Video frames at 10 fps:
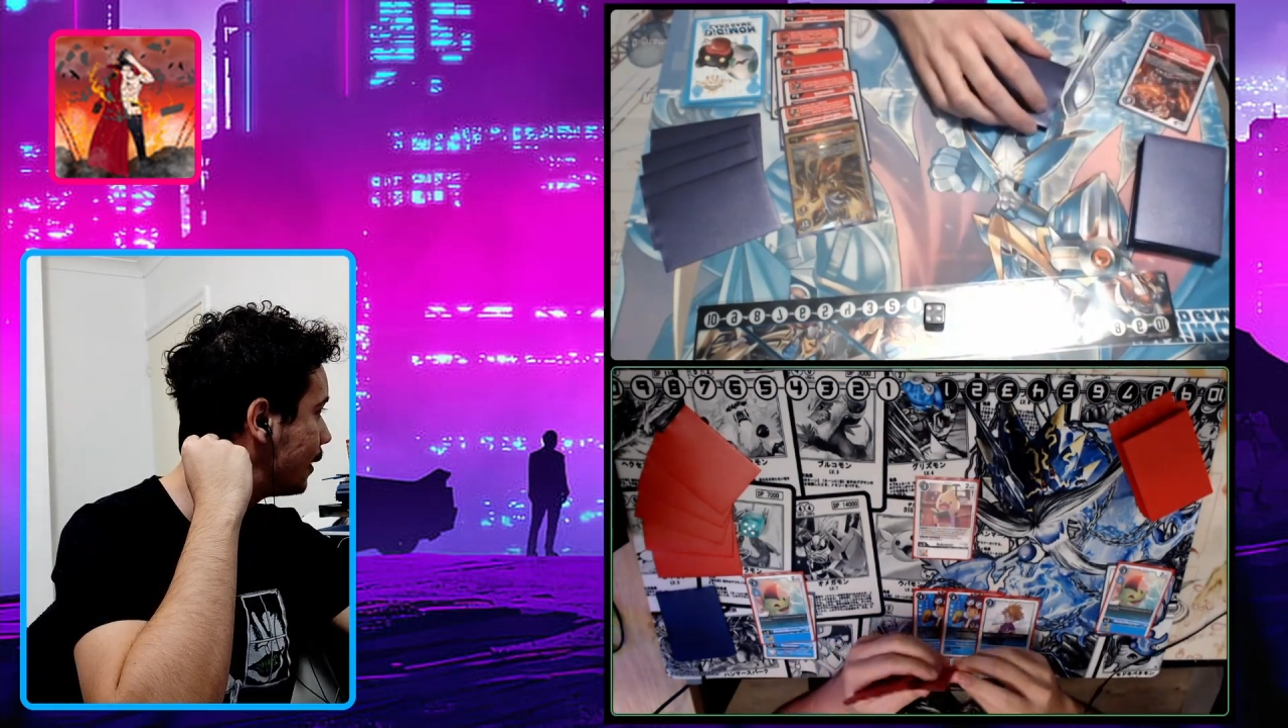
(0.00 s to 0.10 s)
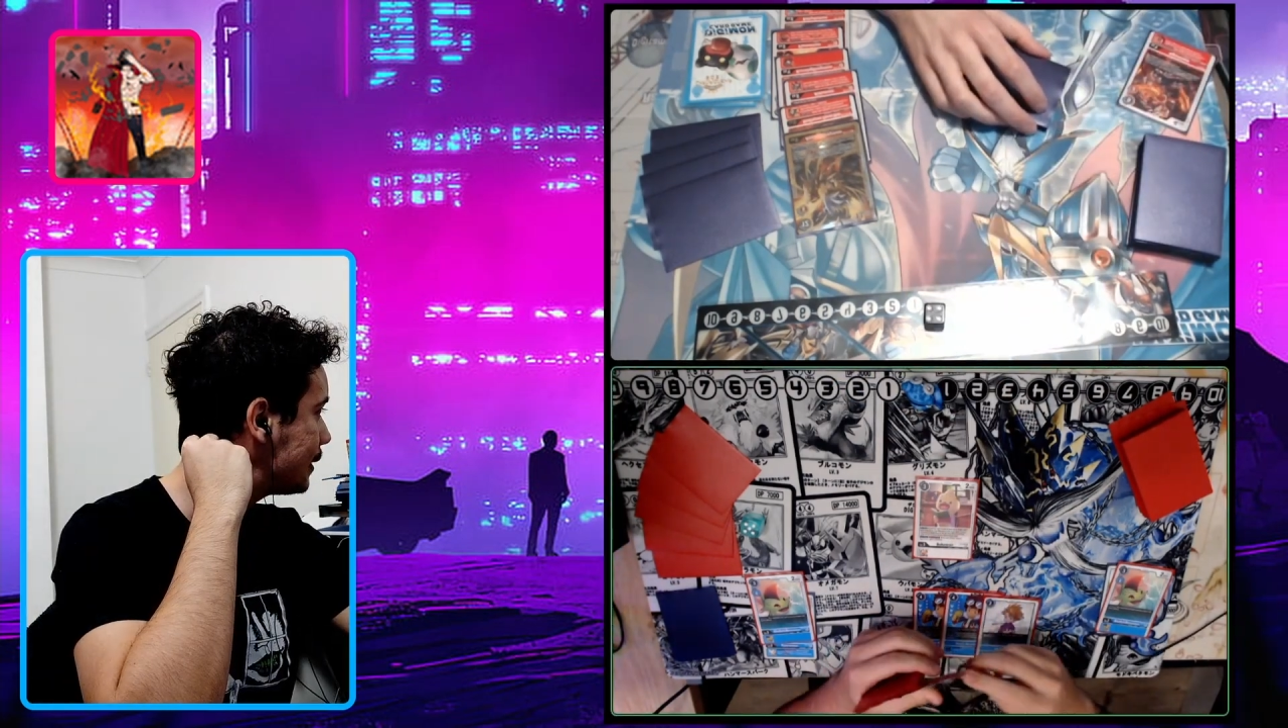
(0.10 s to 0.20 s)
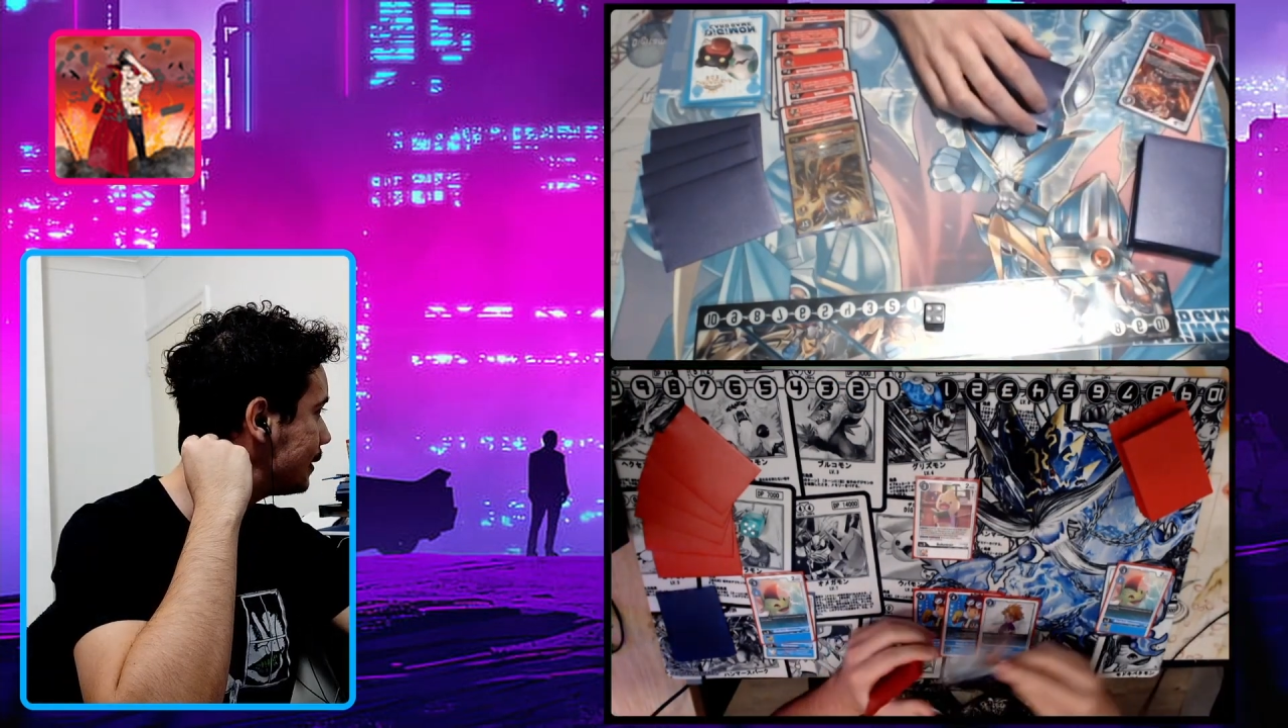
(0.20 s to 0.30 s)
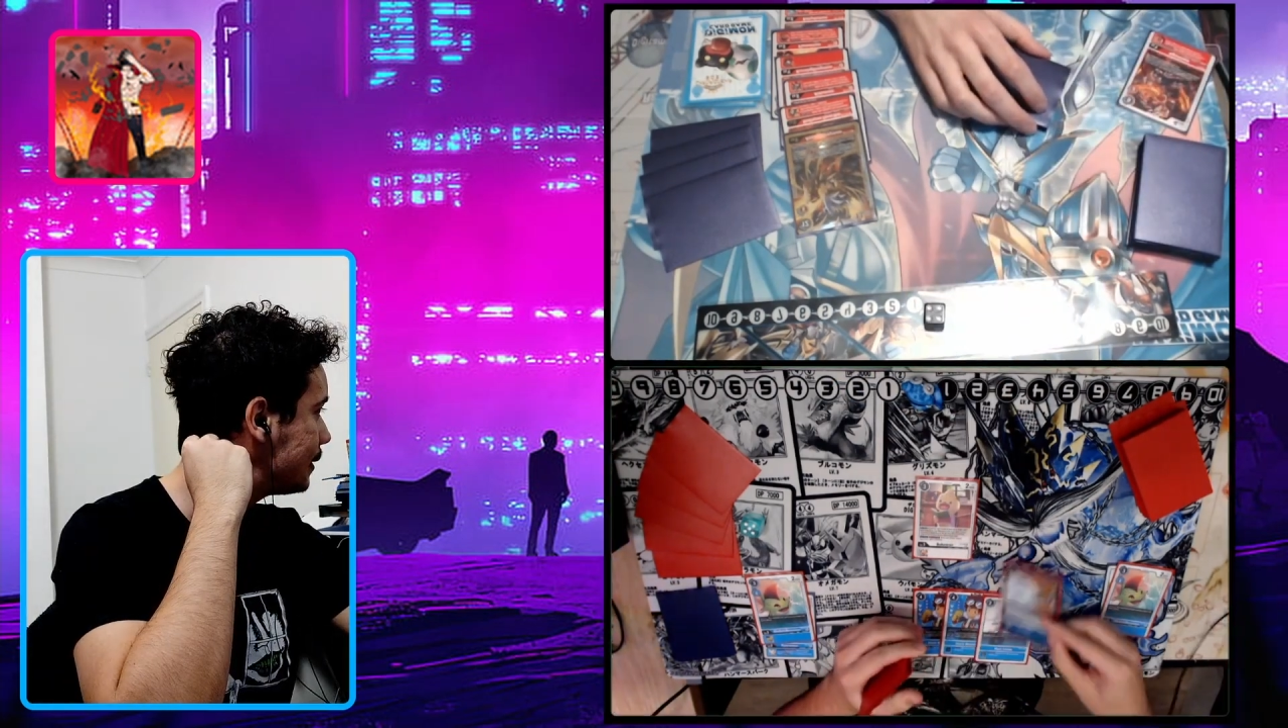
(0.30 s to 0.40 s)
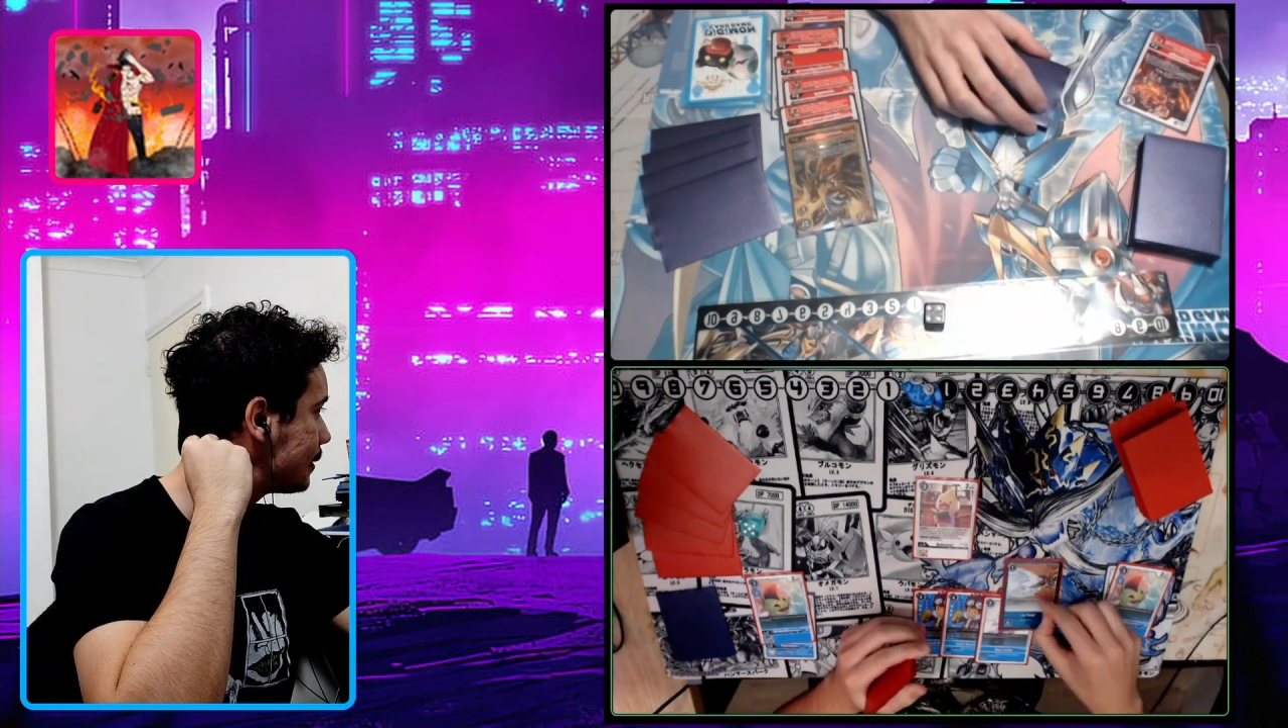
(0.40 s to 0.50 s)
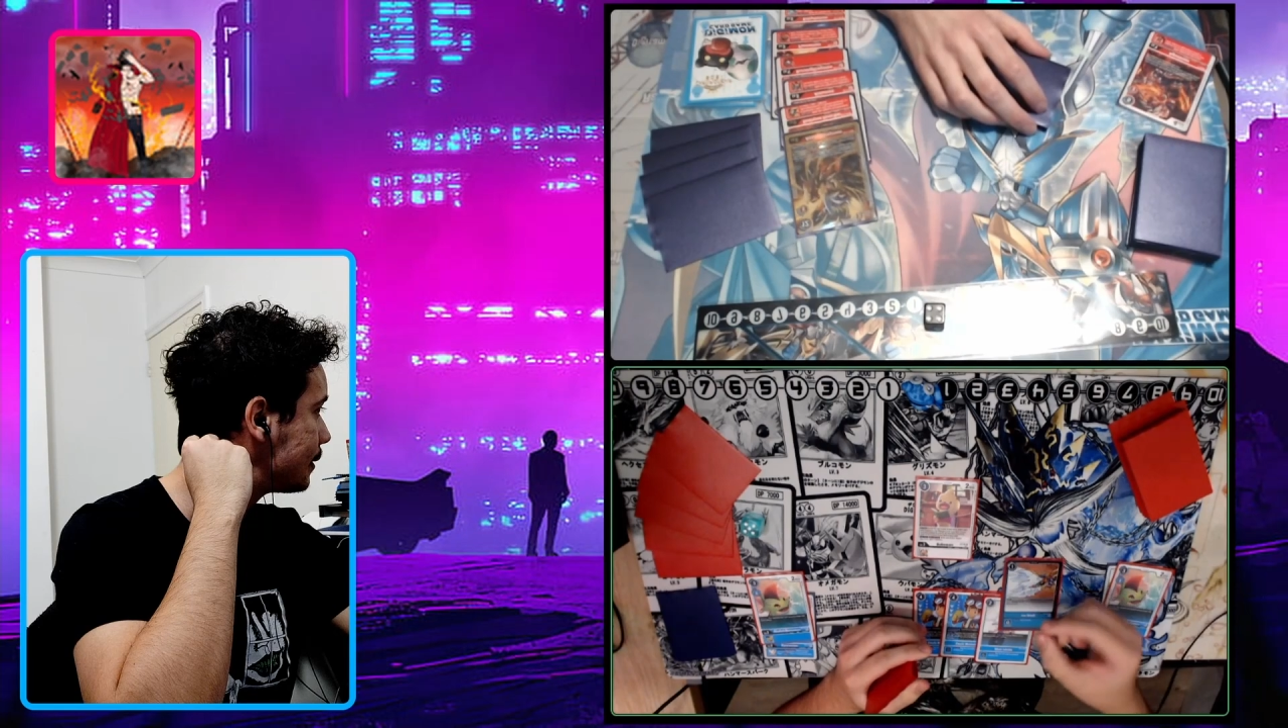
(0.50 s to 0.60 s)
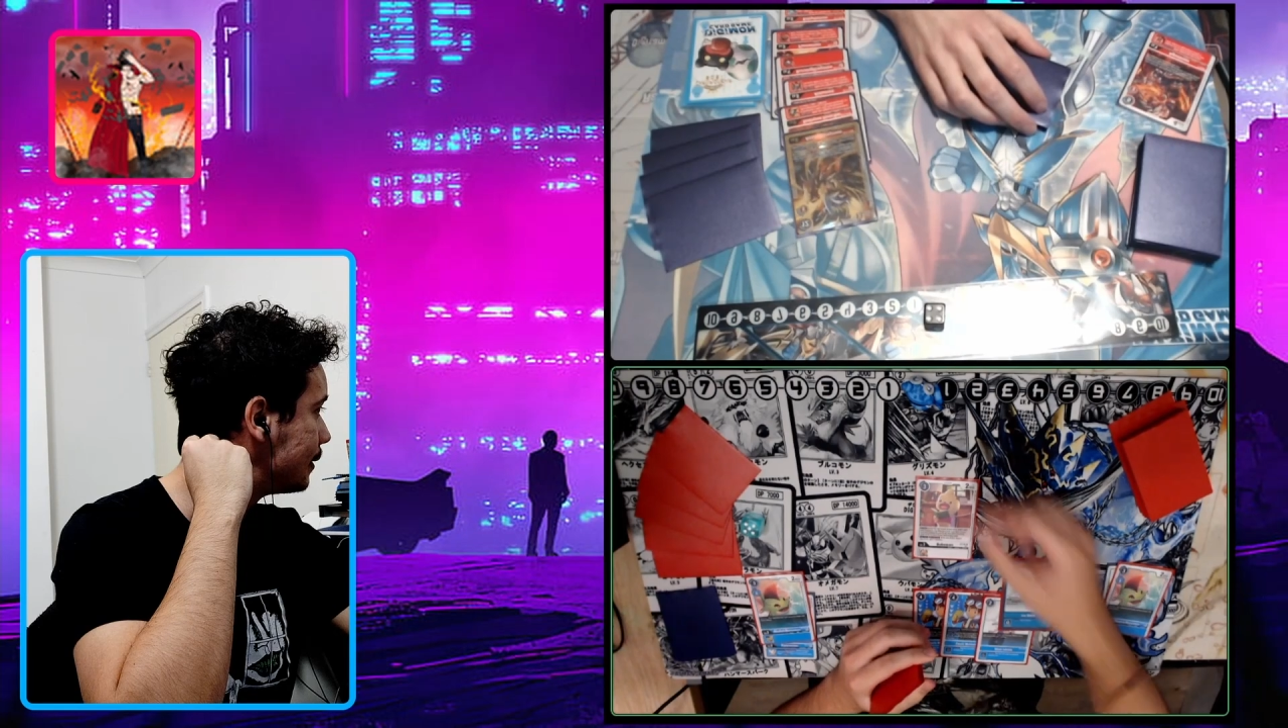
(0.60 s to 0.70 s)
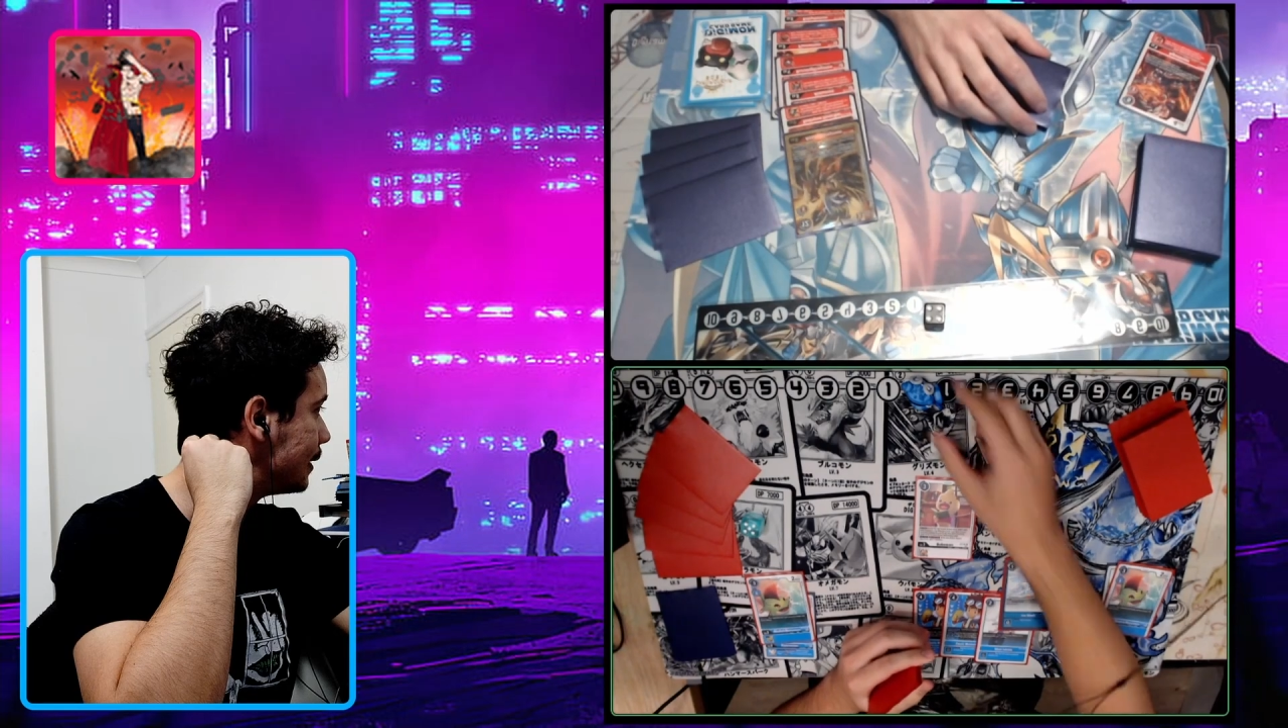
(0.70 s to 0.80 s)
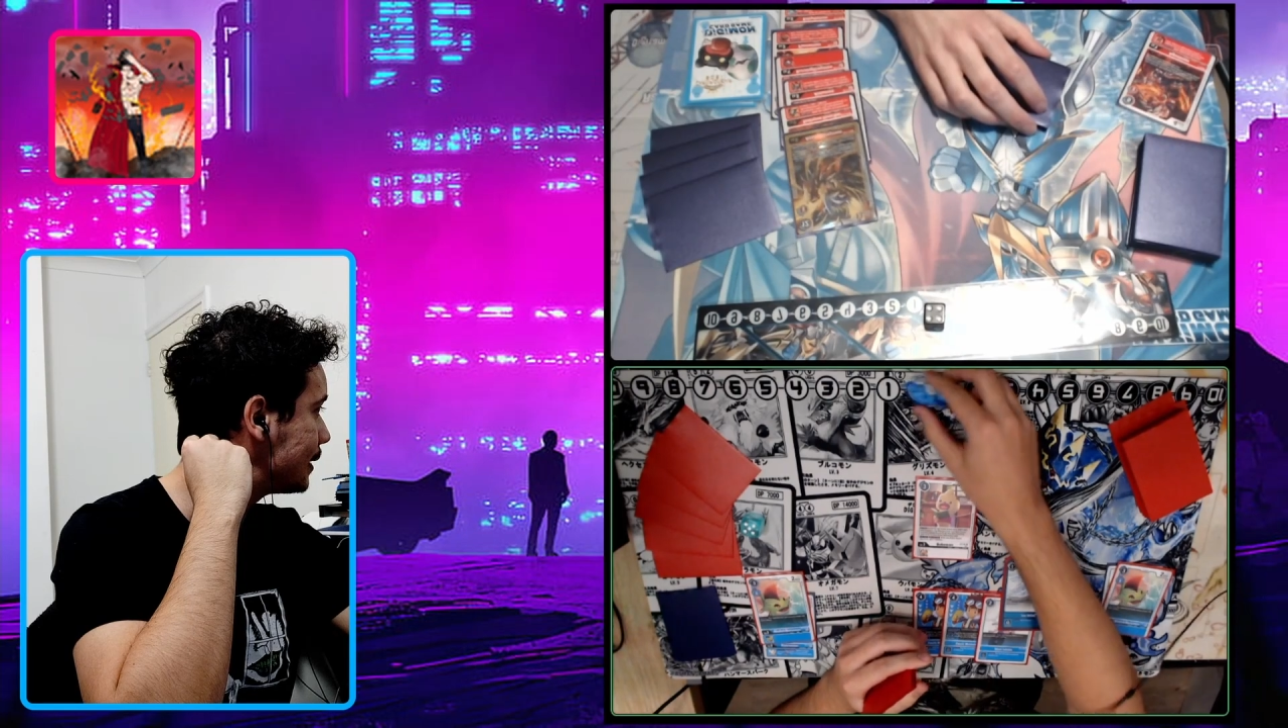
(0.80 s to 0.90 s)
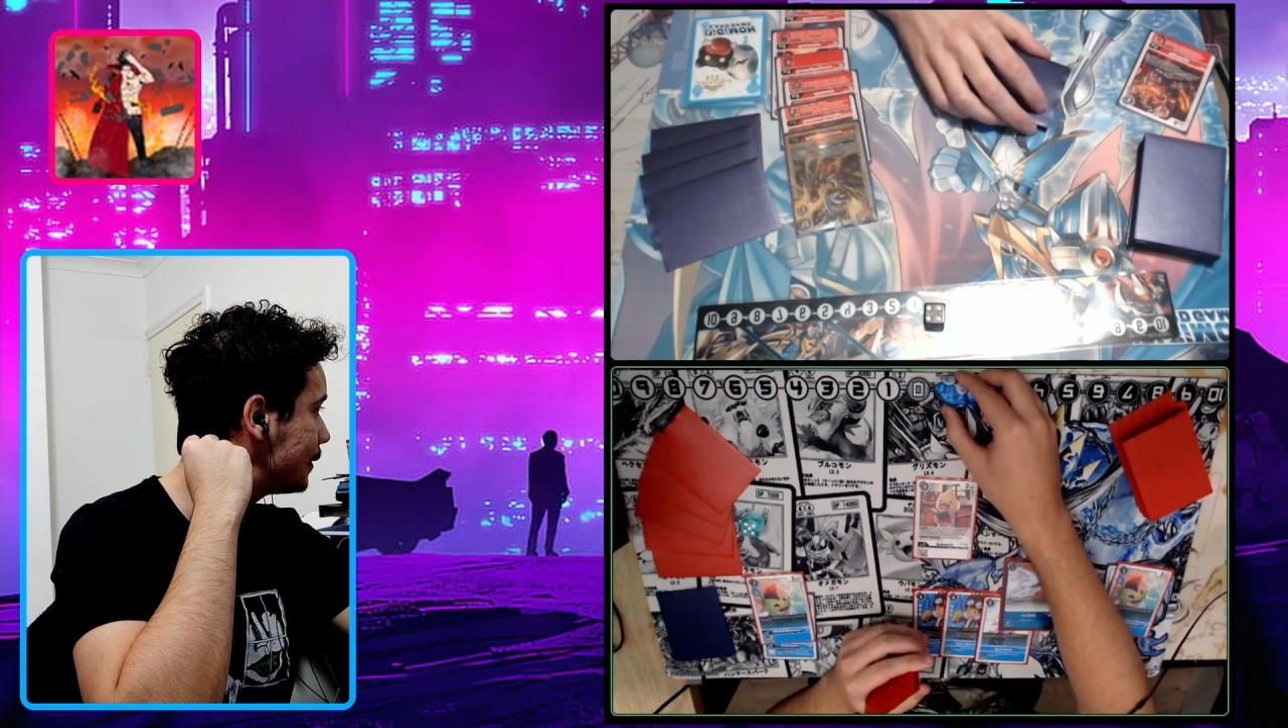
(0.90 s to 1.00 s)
this